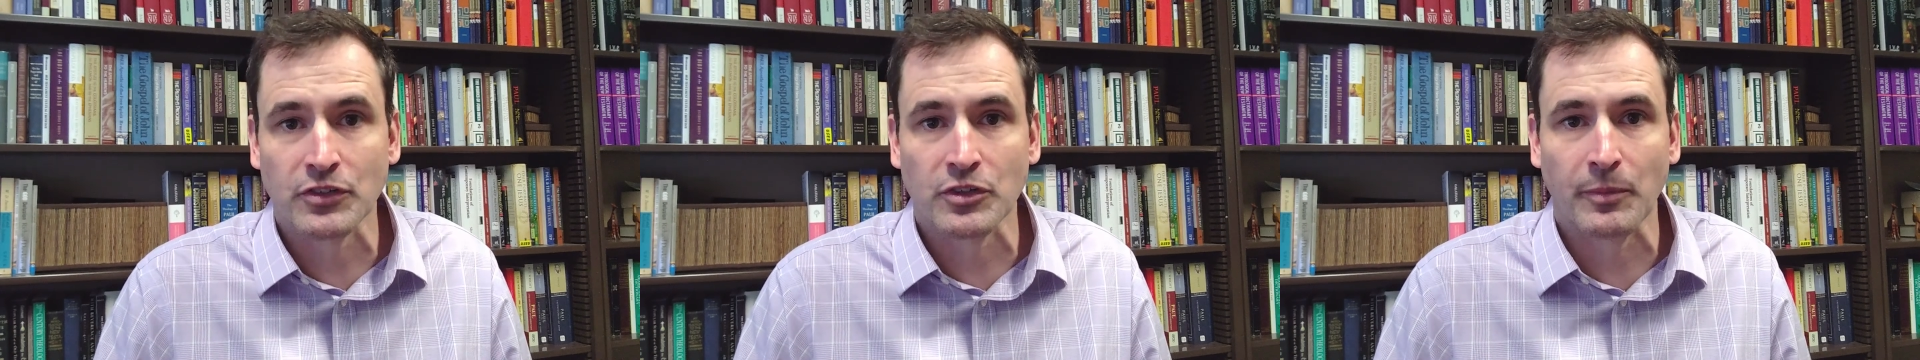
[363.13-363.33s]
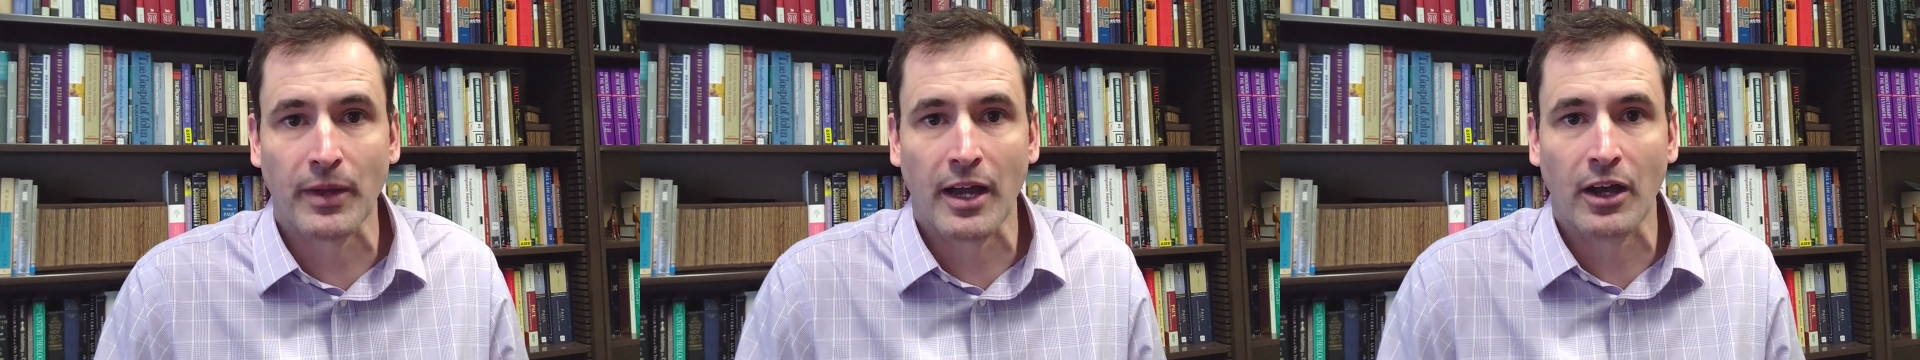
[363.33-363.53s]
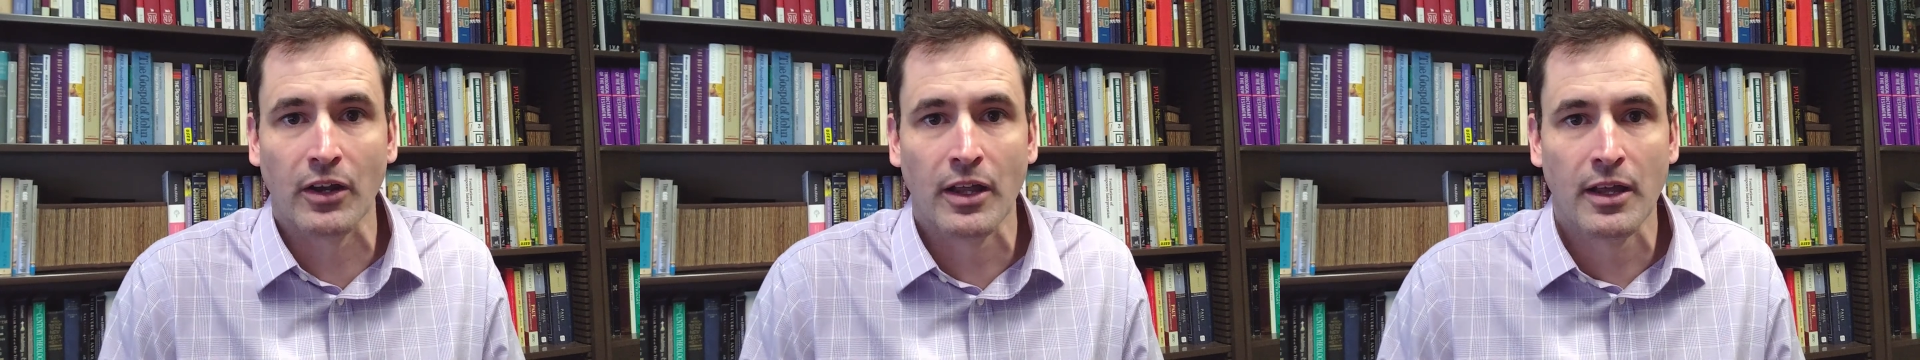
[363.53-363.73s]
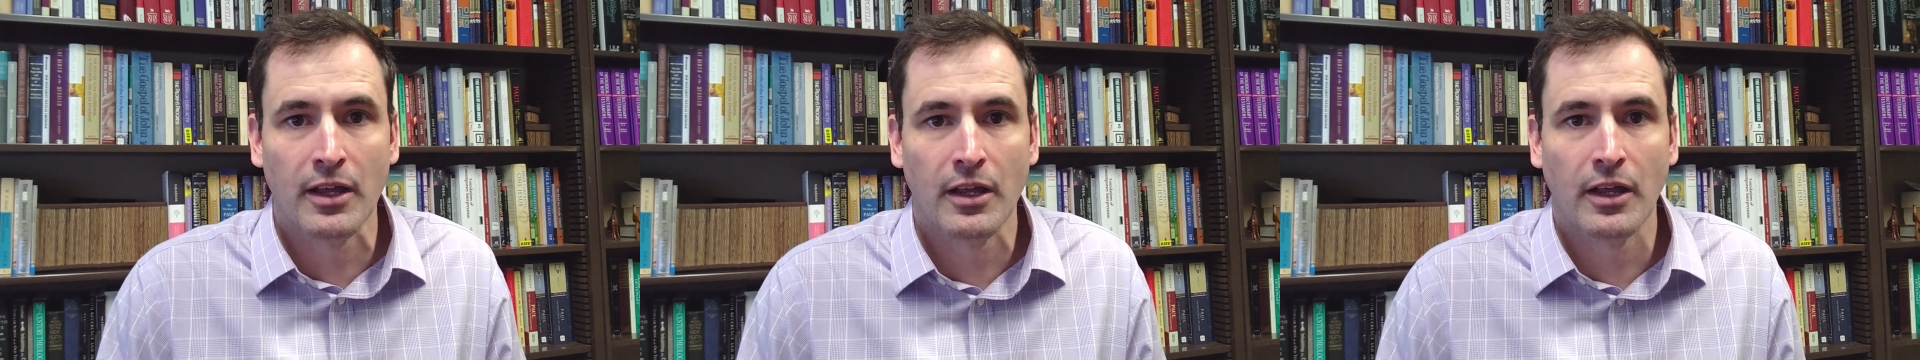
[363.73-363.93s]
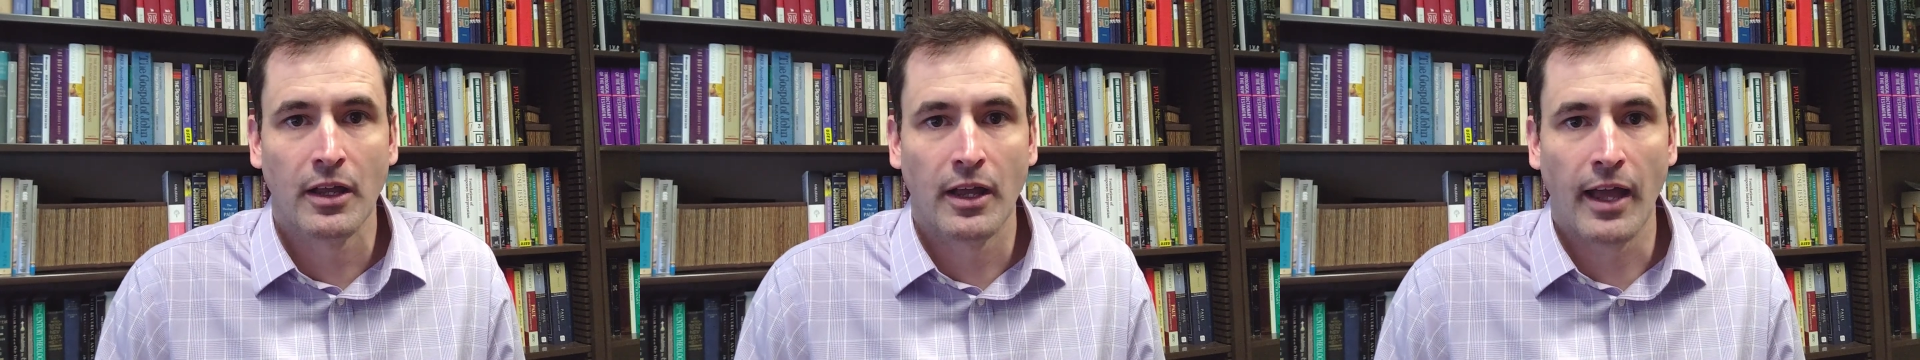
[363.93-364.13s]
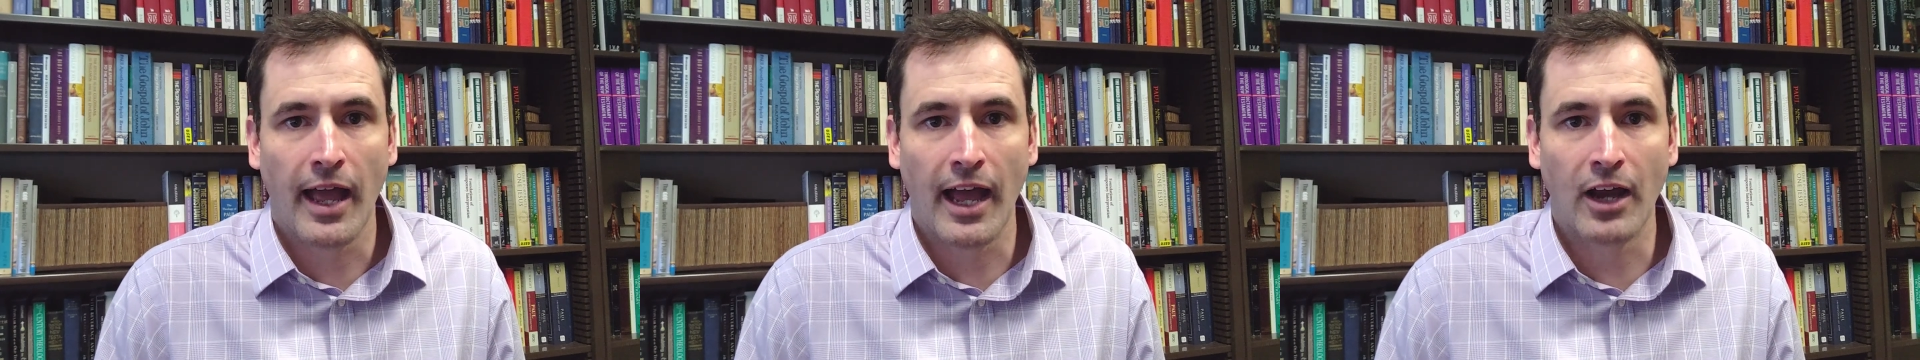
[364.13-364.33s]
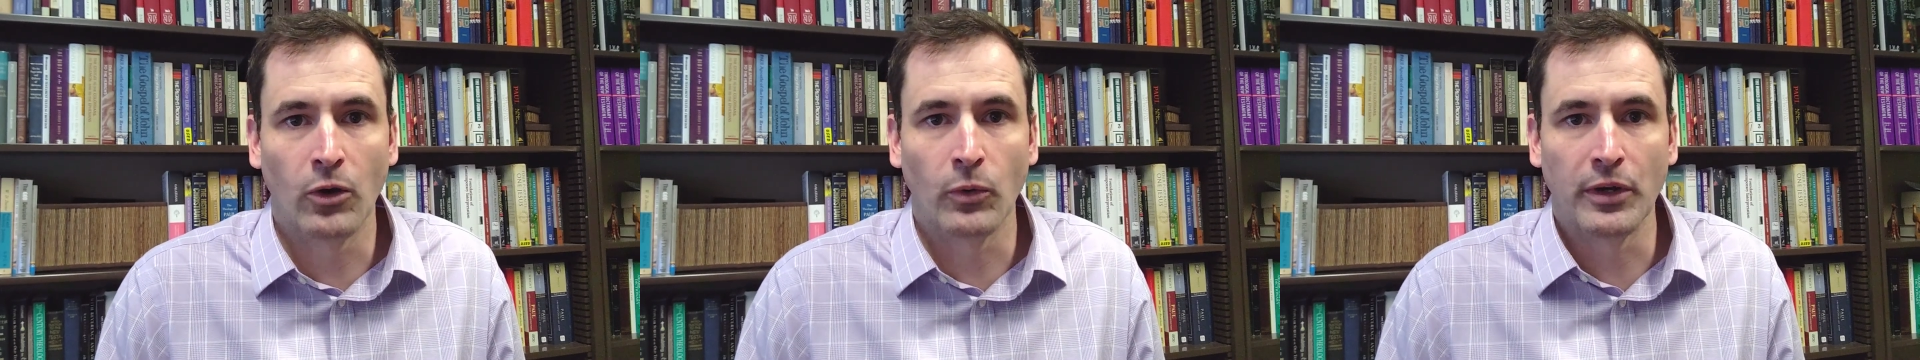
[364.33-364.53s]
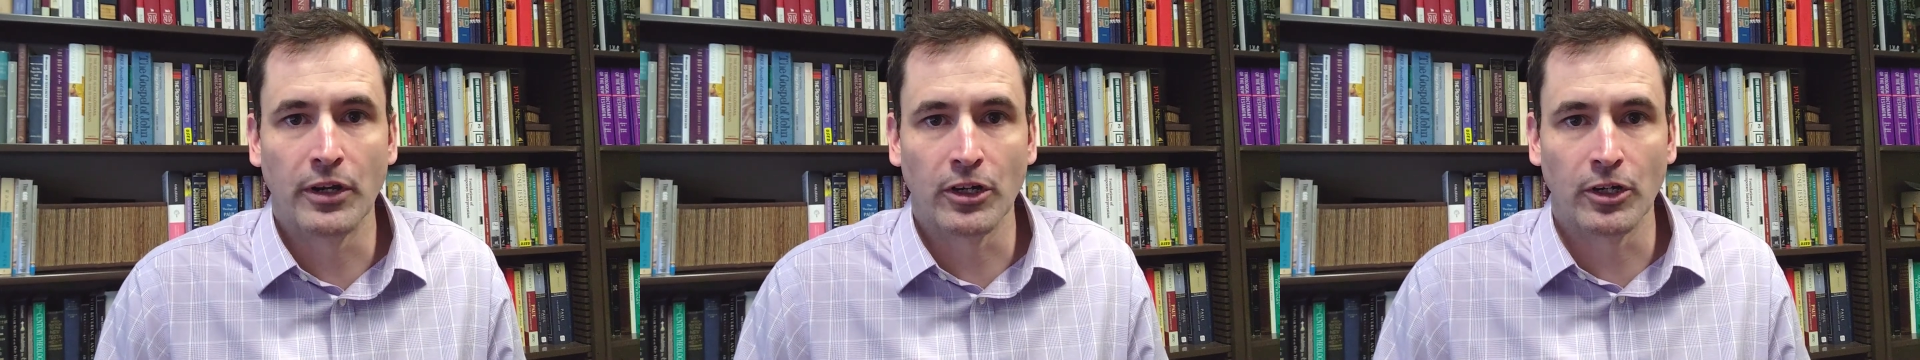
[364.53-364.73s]
about how
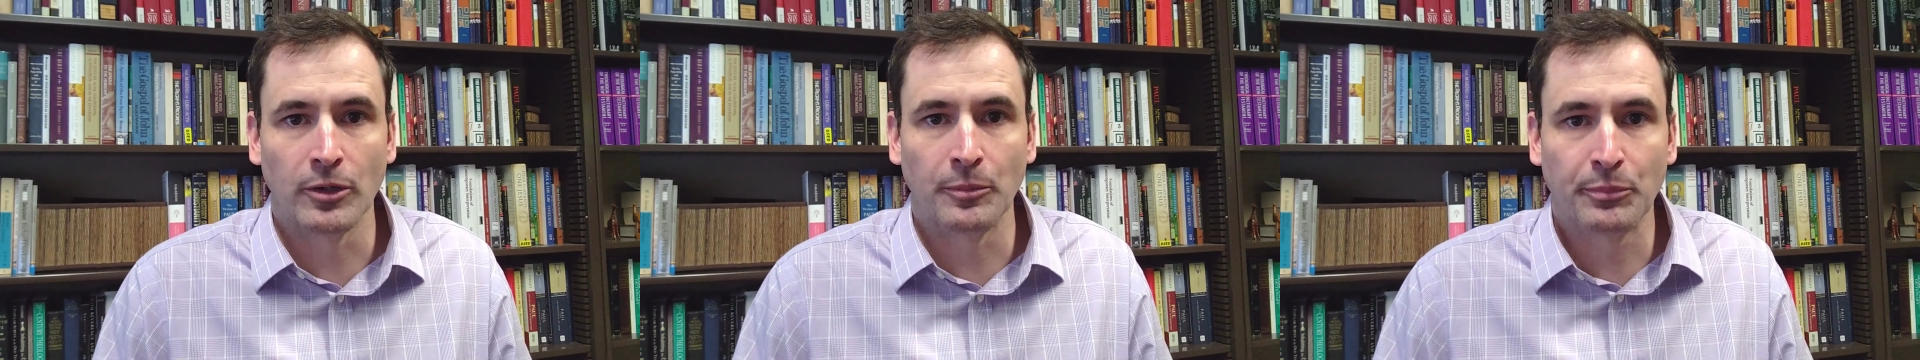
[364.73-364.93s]
we are